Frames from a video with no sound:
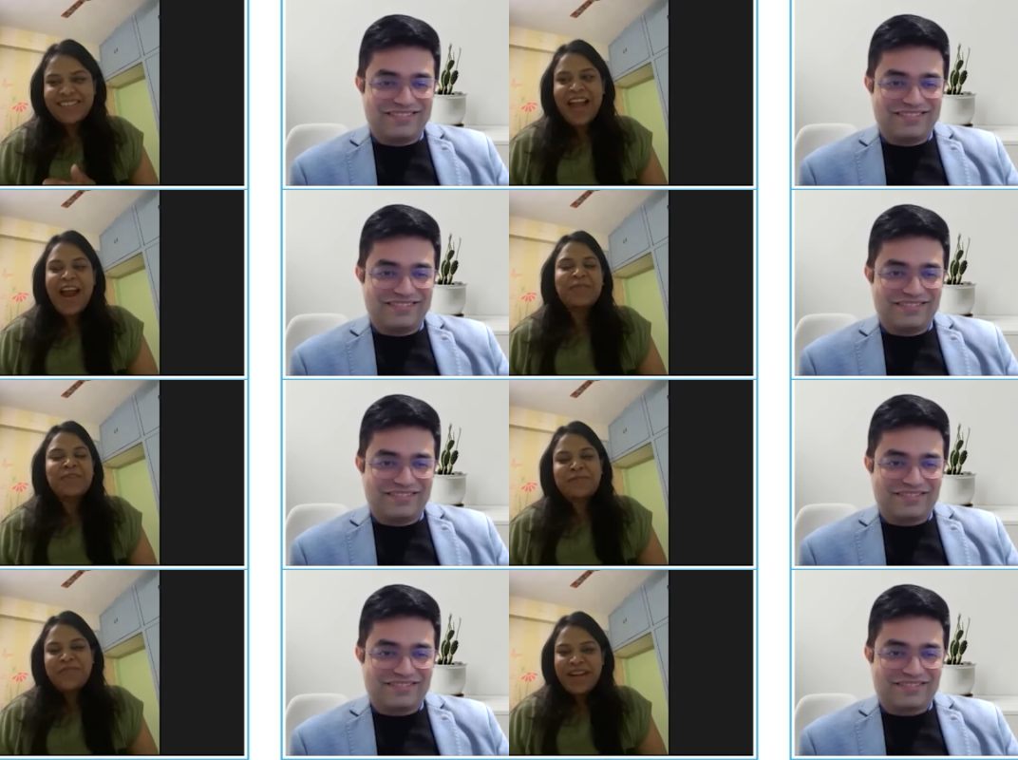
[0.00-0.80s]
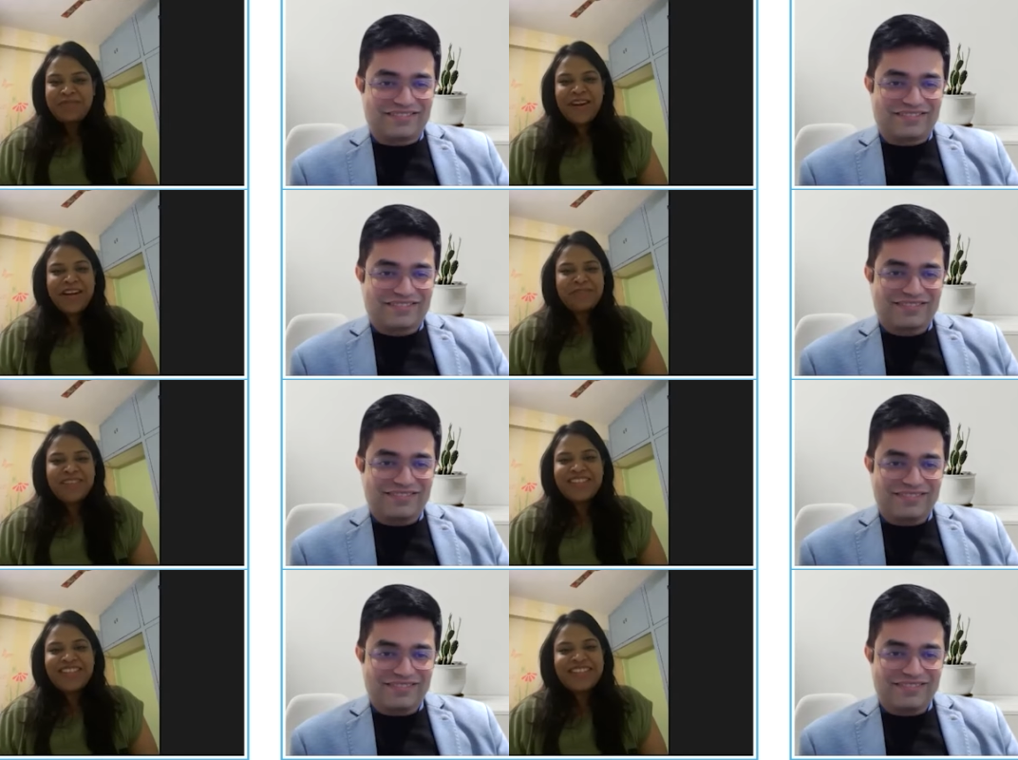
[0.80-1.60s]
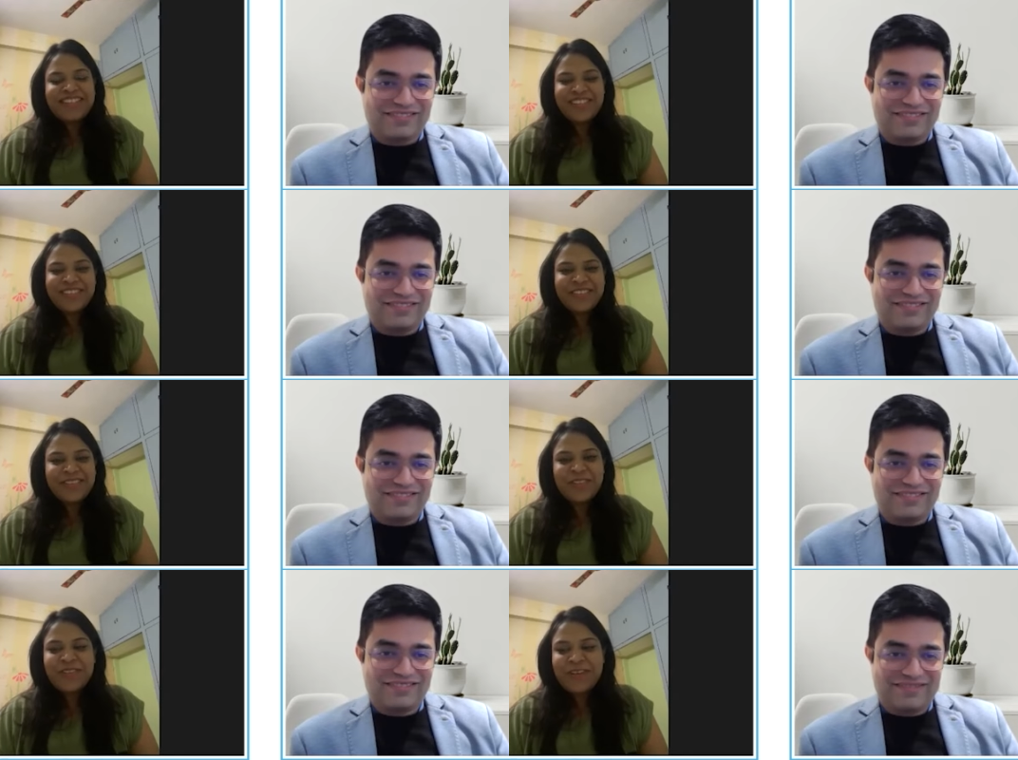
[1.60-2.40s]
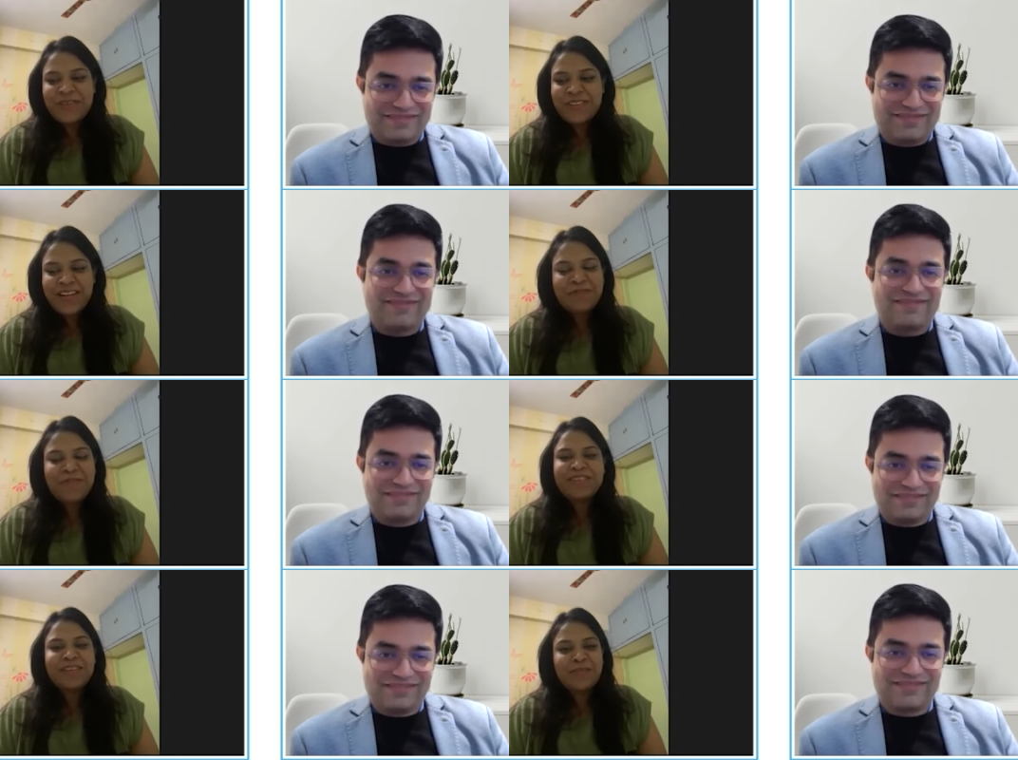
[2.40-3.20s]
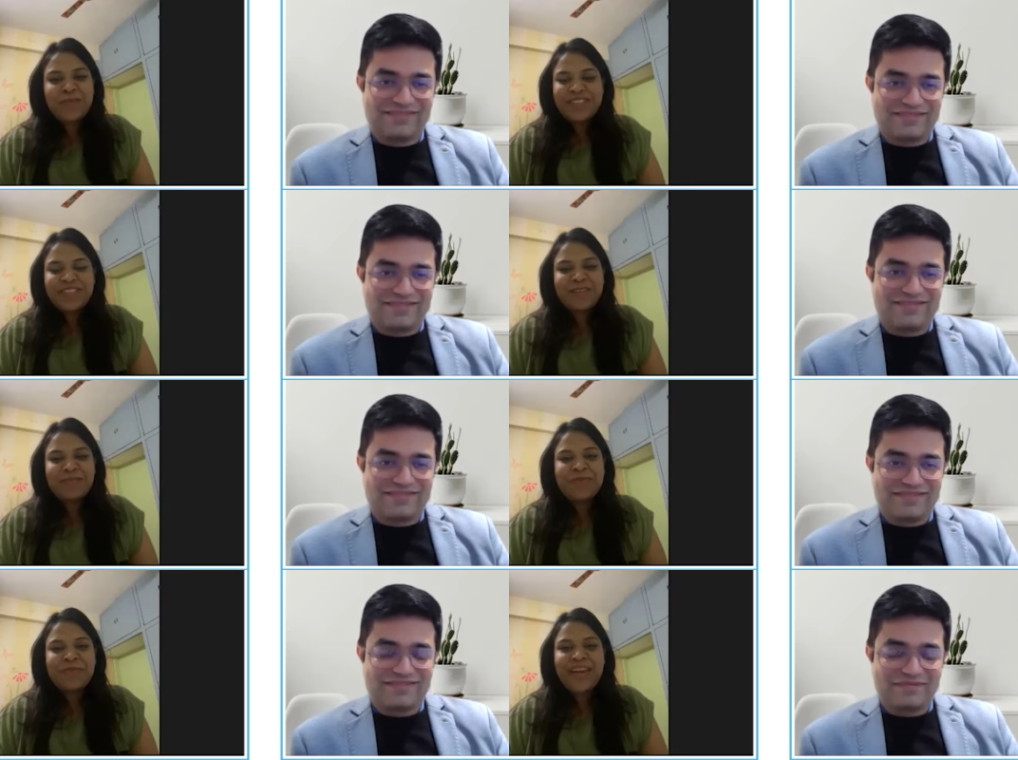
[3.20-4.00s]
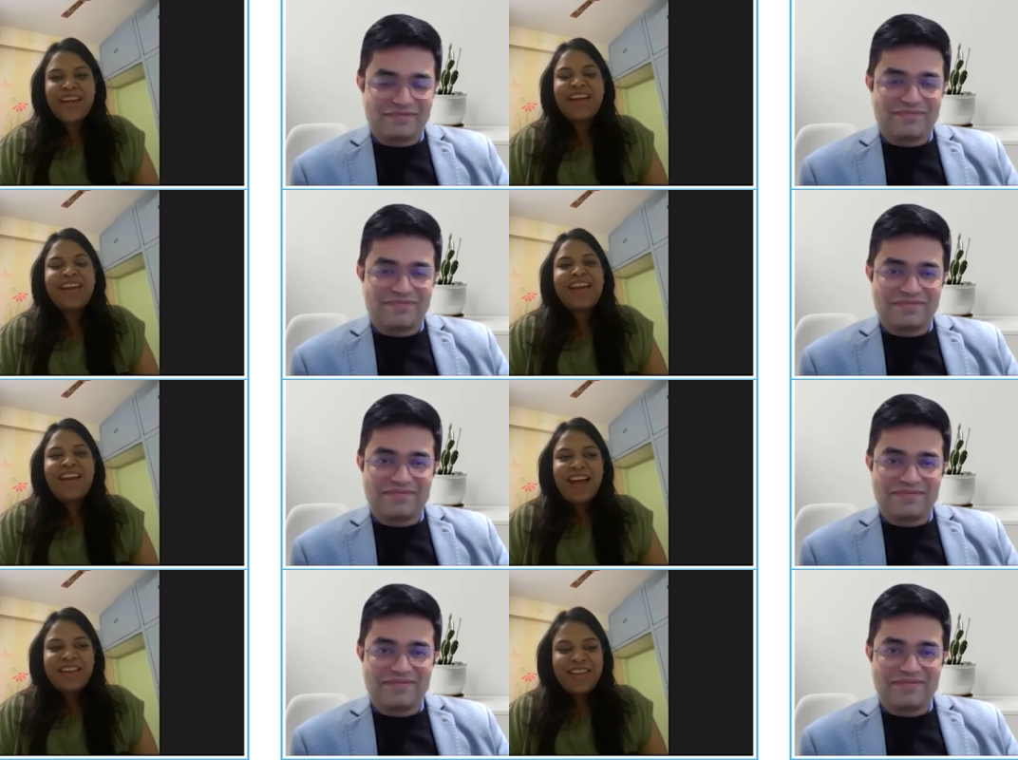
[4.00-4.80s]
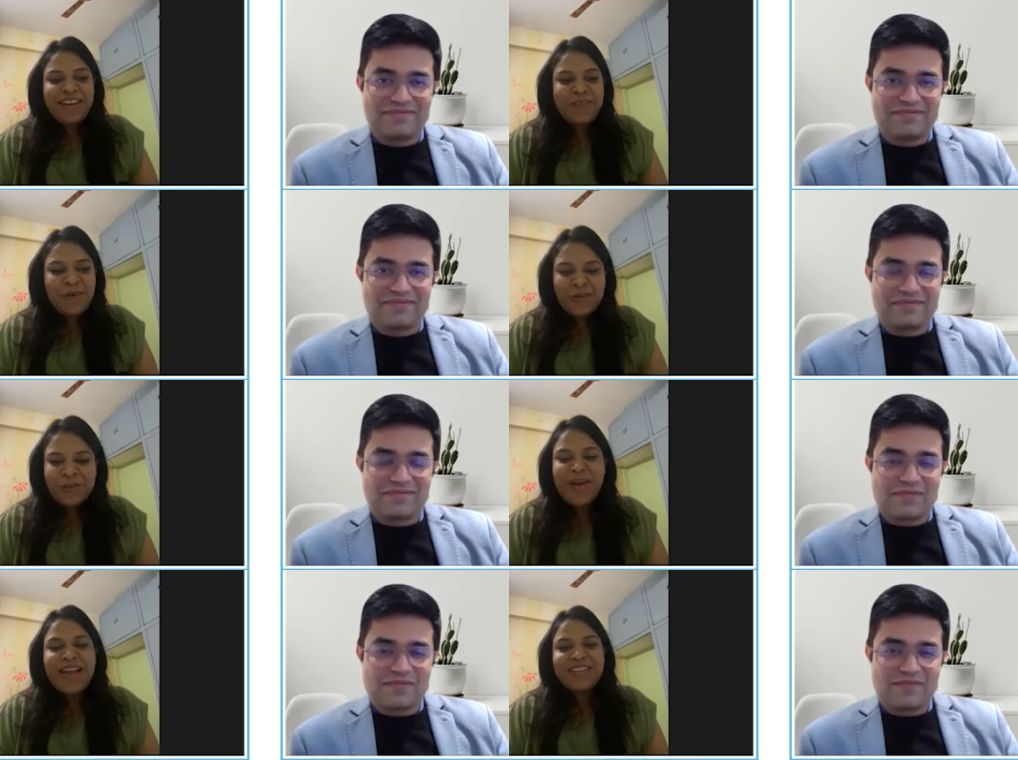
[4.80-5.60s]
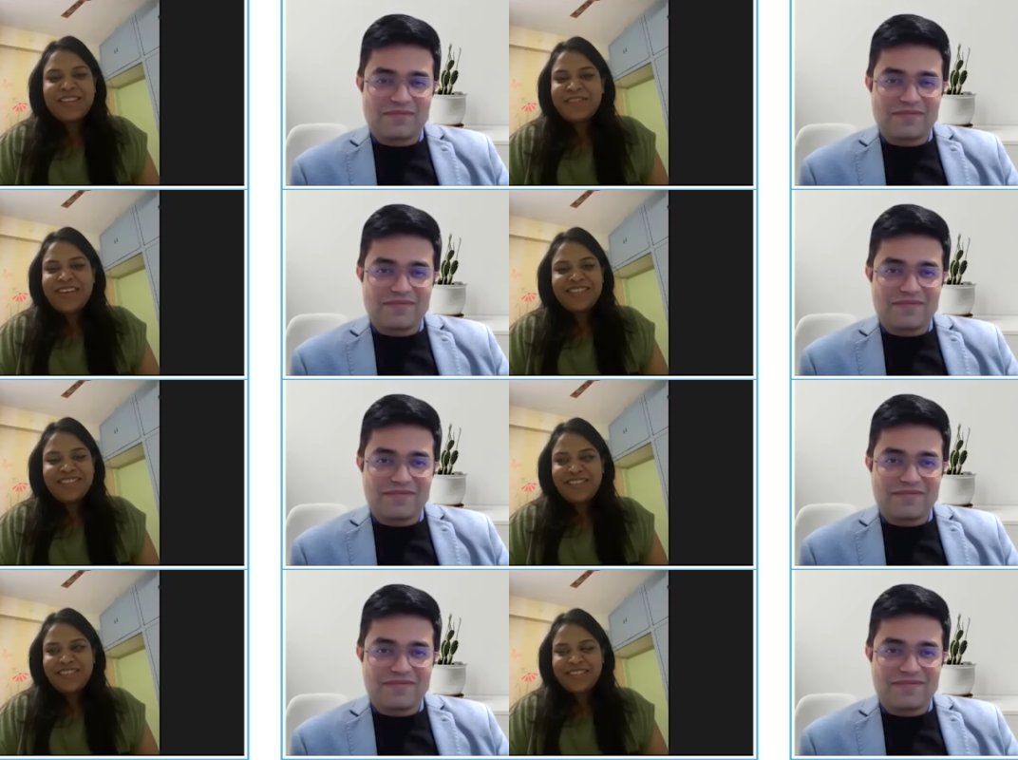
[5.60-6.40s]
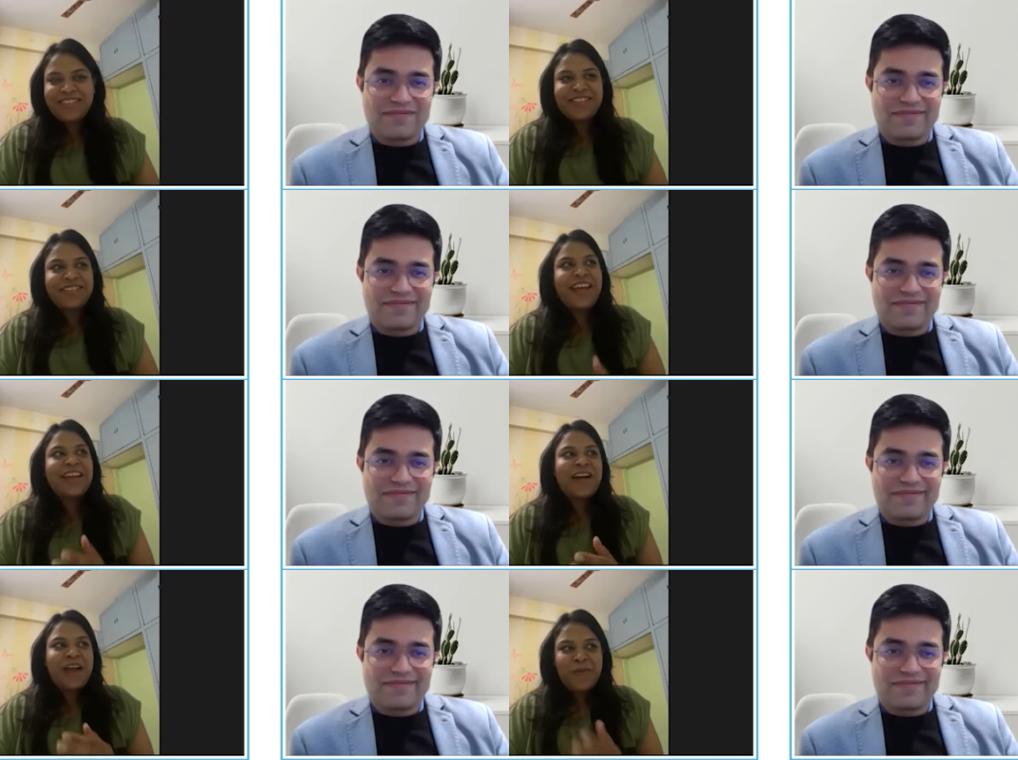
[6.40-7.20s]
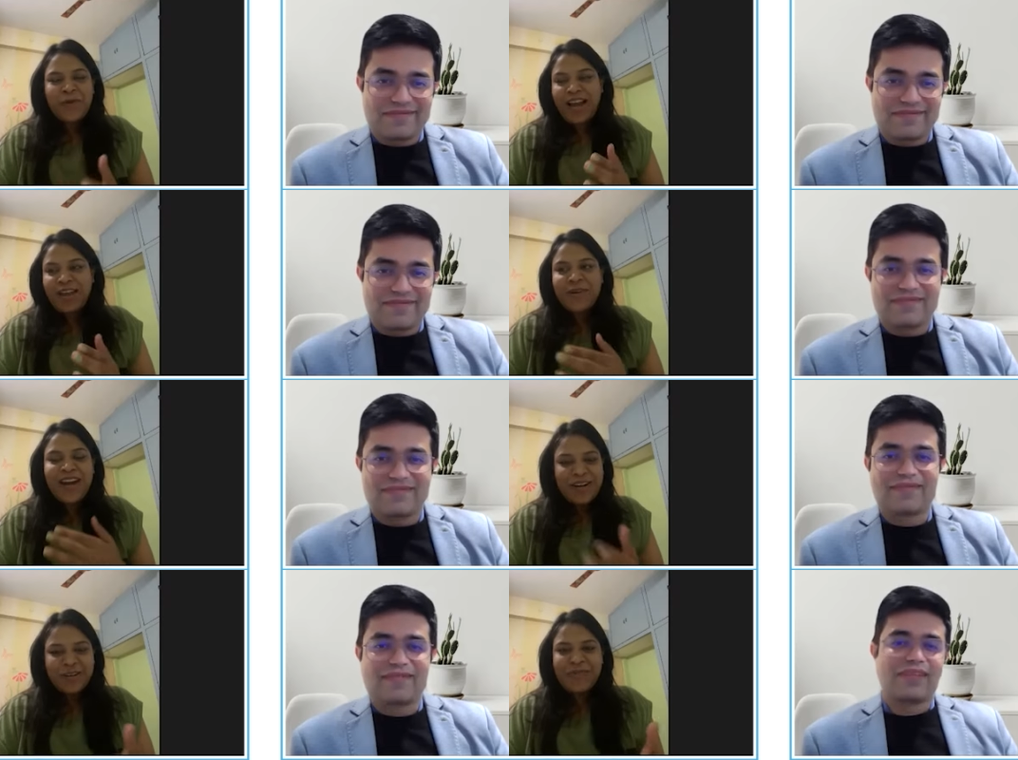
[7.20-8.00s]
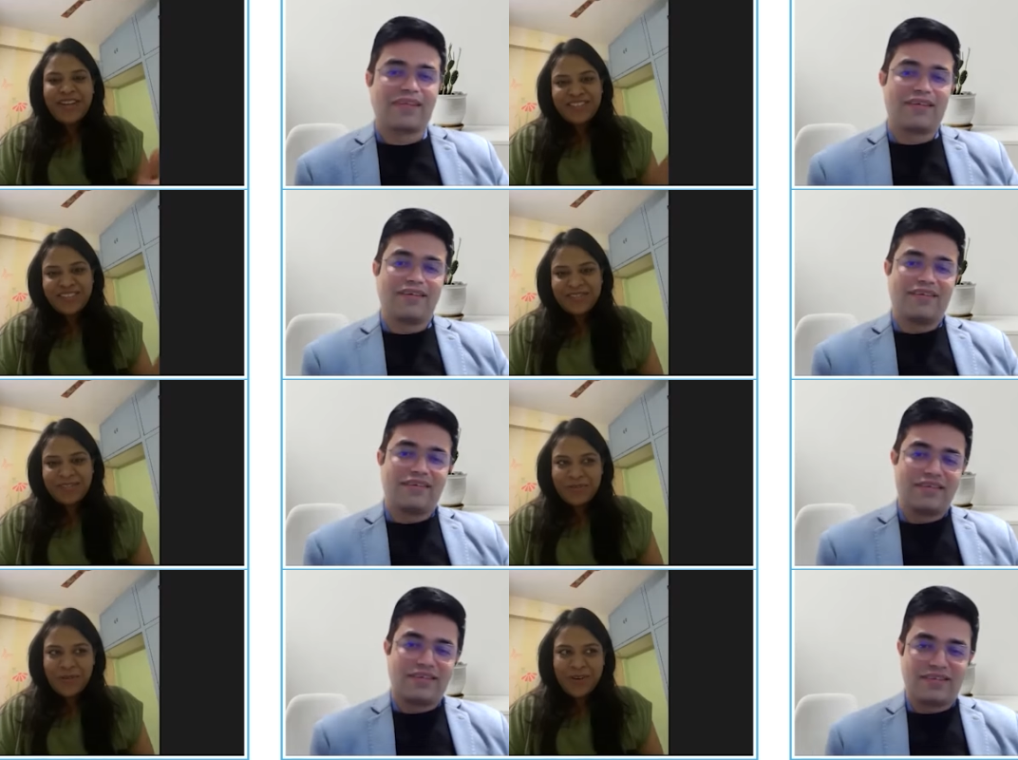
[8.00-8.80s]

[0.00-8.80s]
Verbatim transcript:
Speaker 1: sat with me and made me study it, sir. So that was like a big support system for me. And then also my other friends, like, so like I would like to mention